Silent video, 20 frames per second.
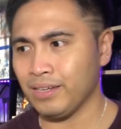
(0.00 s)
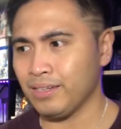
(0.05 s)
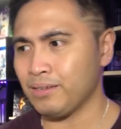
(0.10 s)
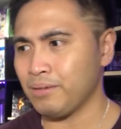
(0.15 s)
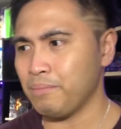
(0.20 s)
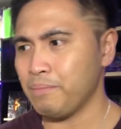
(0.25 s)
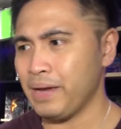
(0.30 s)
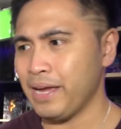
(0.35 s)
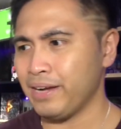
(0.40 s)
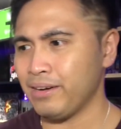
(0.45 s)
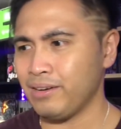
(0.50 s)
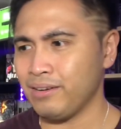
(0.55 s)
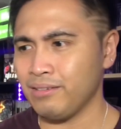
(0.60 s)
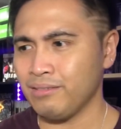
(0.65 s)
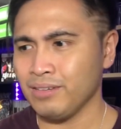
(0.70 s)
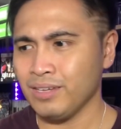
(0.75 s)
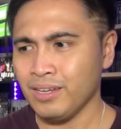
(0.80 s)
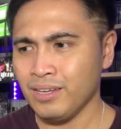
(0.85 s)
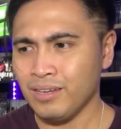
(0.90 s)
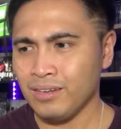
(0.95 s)

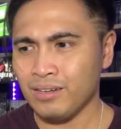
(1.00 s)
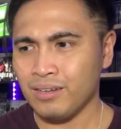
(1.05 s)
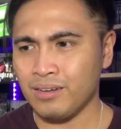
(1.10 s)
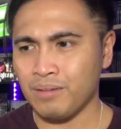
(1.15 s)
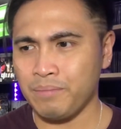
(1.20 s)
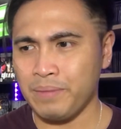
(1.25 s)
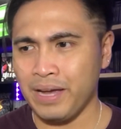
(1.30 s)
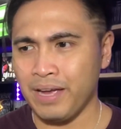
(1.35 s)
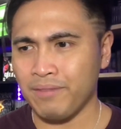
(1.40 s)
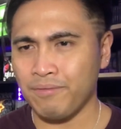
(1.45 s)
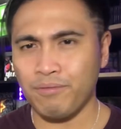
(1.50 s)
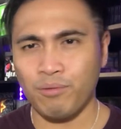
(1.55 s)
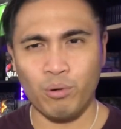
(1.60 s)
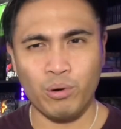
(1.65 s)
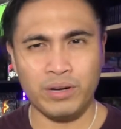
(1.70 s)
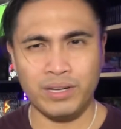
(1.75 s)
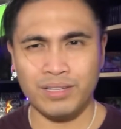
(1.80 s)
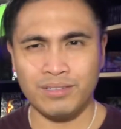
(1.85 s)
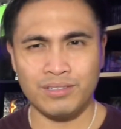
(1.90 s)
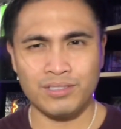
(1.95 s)
Command
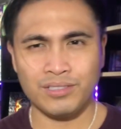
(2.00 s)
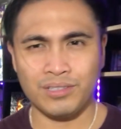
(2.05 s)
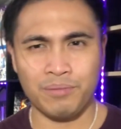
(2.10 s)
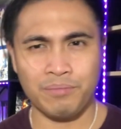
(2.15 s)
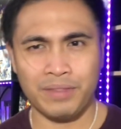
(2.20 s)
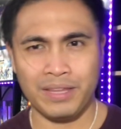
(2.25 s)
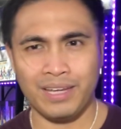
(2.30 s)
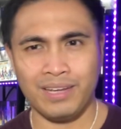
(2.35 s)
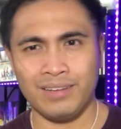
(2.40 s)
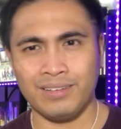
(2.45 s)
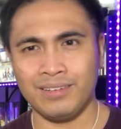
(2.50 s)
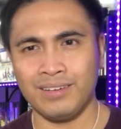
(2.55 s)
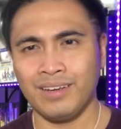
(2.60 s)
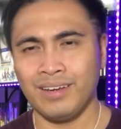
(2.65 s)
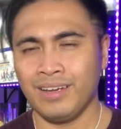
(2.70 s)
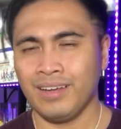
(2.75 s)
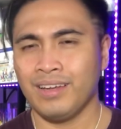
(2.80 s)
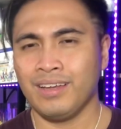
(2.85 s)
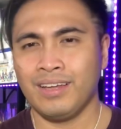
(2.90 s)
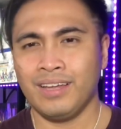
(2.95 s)
40 or something.
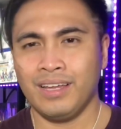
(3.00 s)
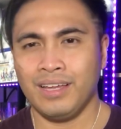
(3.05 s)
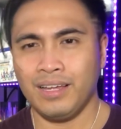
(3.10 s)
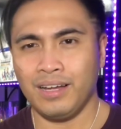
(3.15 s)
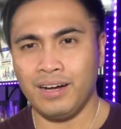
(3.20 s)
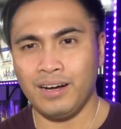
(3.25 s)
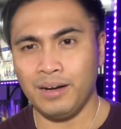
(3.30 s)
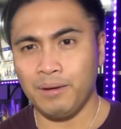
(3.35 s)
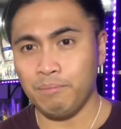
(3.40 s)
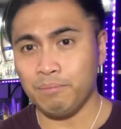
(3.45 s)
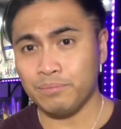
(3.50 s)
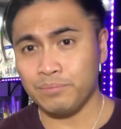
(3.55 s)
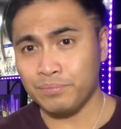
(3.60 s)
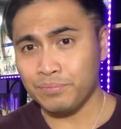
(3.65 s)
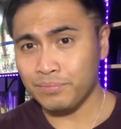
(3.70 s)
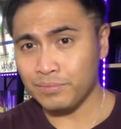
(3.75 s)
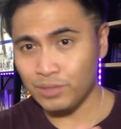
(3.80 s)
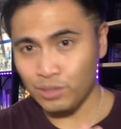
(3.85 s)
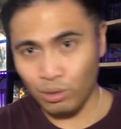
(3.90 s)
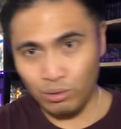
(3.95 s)

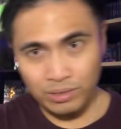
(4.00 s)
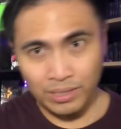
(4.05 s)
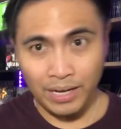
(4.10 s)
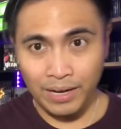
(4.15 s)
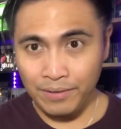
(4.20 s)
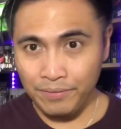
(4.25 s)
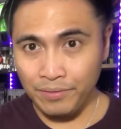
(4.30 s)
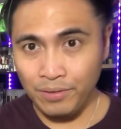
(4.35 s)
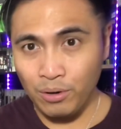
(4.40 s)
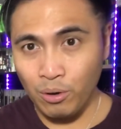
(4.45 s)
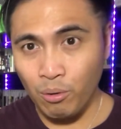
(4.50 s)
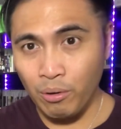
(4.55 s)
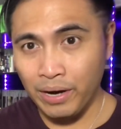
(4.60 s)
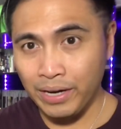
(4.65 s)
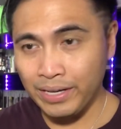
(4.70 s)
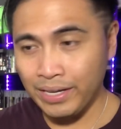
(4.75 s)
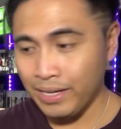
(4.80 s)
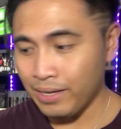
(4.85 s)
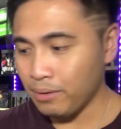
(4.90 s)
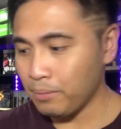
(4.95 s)
Those I have no
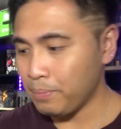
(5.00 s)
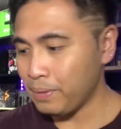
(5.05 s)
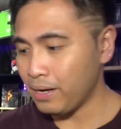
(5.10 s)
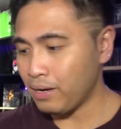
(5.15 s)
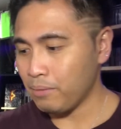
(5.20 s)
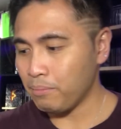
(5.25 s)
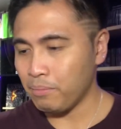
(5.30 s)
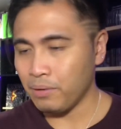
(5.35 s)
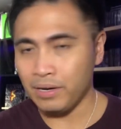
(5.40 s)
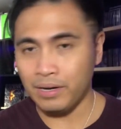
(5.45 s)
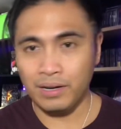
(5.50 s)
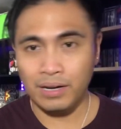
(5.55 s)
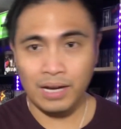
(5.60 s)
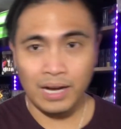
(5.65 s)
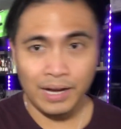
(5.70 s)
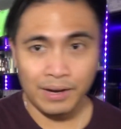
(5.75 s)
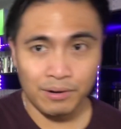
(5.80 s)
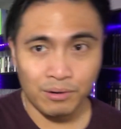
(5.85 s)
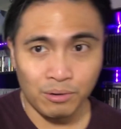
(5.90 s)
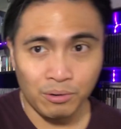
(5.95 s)
idea about, but
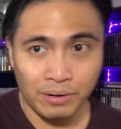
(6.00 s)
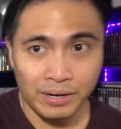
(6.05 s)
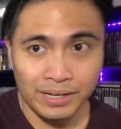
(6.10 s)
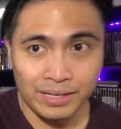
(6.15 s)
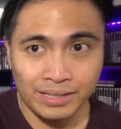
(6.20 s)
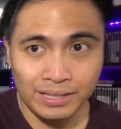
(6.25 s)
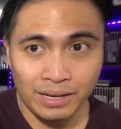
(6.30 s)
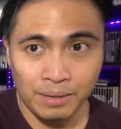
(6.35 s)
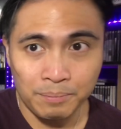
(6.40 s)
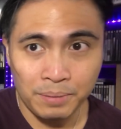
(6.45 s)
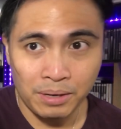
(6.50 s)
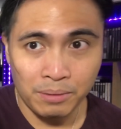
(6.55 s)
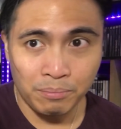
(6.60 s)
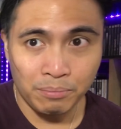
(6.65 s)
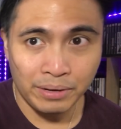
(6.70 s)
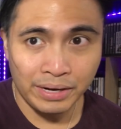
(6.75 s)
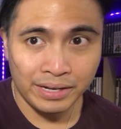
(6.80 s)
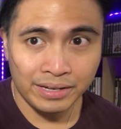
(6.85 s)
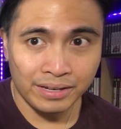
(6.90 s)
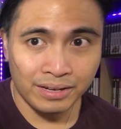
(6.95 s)
I don't know anything about
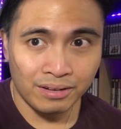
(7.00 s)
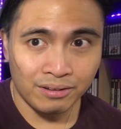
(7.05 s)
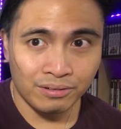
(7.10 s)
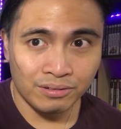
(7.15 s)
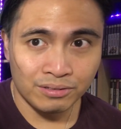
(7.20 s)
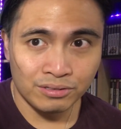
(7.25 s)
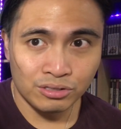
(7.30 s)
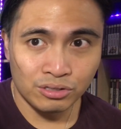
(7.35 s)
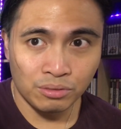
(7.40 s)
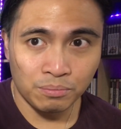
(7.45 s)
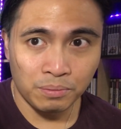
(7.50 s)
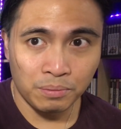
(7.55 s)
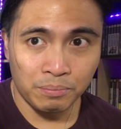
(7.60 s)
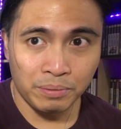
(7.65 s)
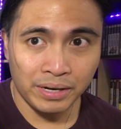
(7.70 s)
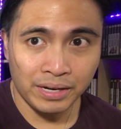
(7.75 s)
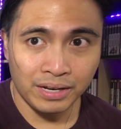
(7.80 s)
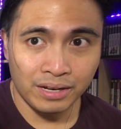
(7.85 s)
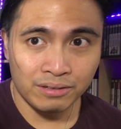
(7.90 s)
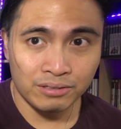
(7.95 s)
Breakout, Super
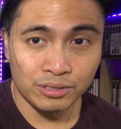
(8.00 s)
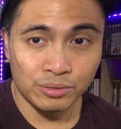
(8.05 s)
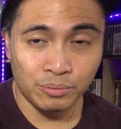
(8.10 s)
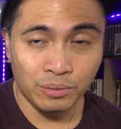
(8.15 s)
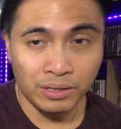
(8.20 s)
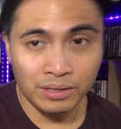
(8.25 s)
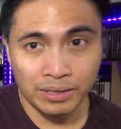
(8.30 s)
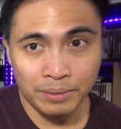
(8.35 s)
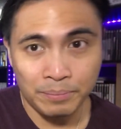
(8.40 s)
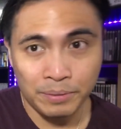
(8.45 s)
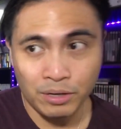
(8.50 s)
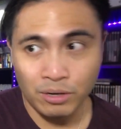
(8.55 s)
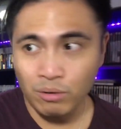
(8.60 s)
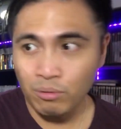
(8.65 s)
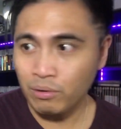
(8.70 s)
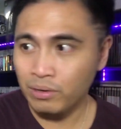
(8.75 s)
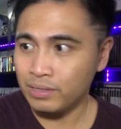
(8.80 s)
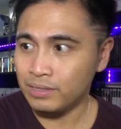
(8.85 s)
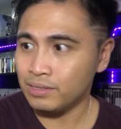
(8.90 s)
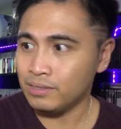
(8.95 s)
Breakout as well. Let me know
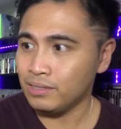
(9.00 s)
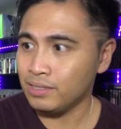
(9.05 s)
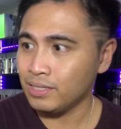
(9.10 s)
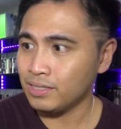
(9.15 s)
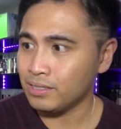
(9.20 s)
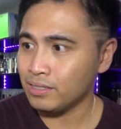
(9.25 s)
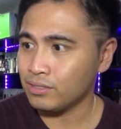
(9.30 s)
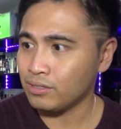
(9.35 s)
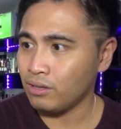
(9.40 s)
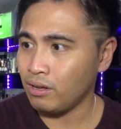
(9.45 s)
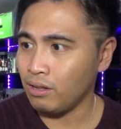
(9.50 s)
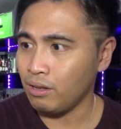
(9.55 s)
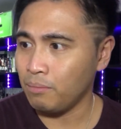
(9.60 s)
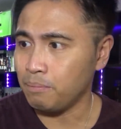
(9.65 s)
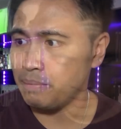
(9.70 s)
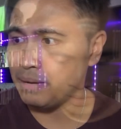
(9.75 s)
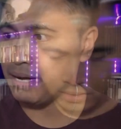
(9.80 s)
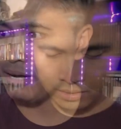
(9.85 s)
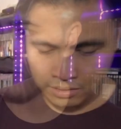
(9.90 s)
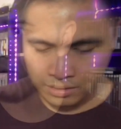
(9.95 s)
what this is all
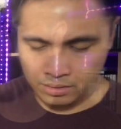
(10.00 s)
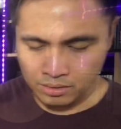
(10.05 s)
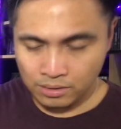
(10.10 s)
about.